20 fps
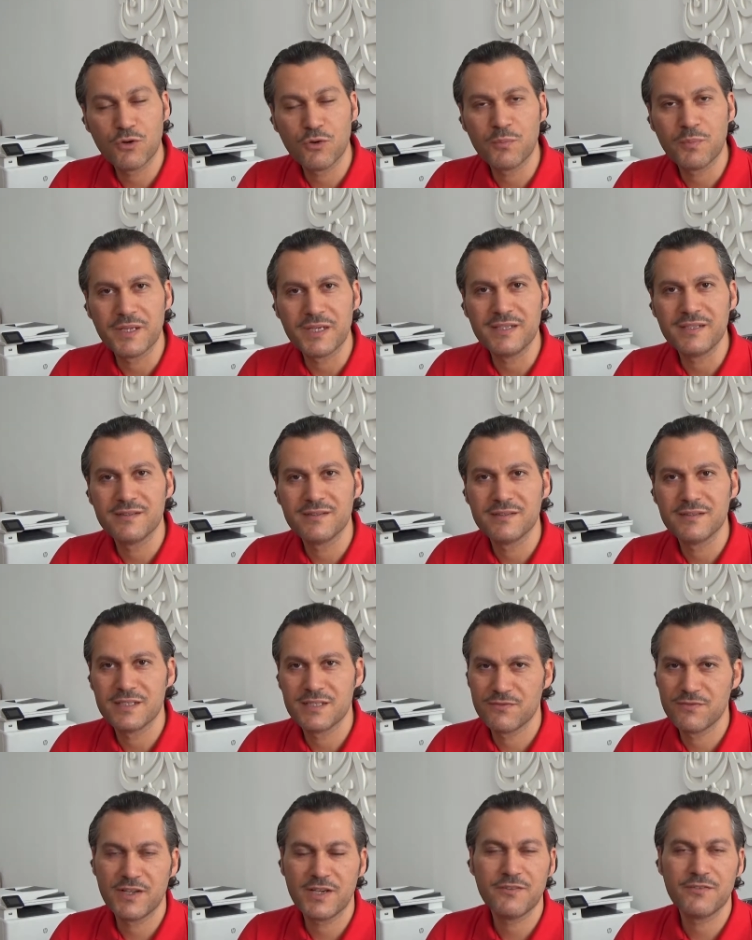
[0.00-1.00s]
company.
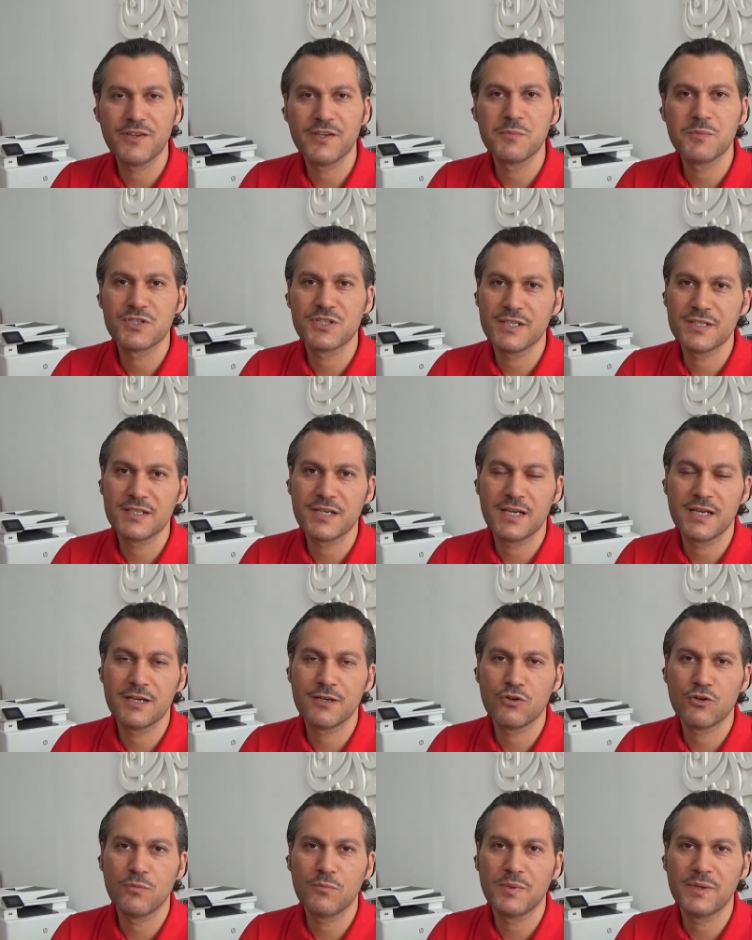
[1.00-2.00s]
It's a very famous
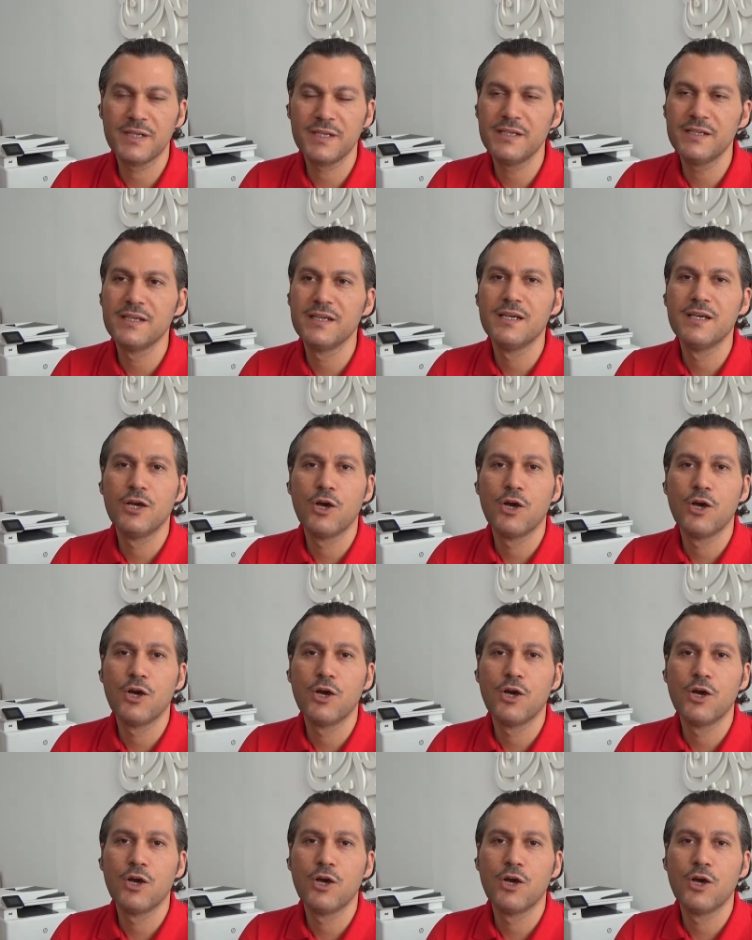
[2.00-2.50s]
Italian company.